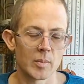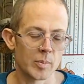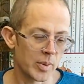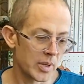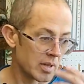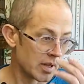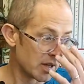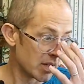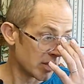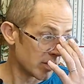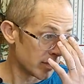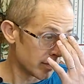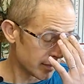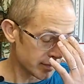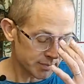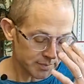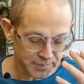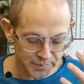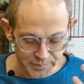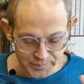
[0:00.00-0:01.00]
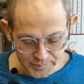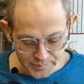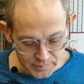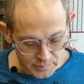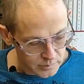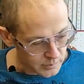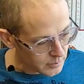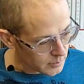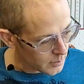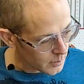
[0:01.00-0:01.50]
and then
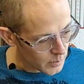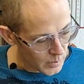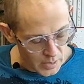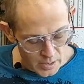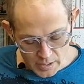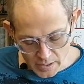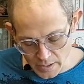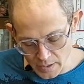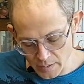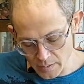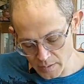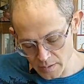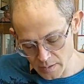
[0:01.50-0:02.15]
you know,